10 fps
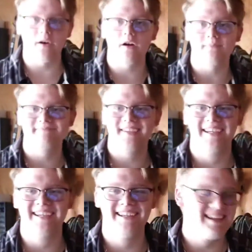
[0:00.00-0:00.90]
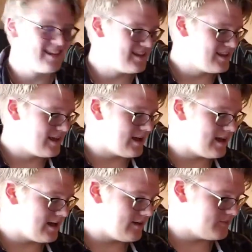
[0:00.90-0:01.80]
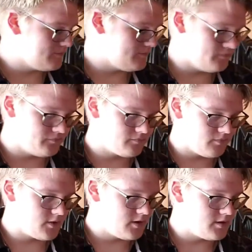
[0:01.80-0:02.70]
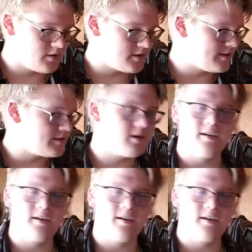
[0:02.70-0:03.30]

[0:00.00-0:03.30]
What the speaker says: my dog. So since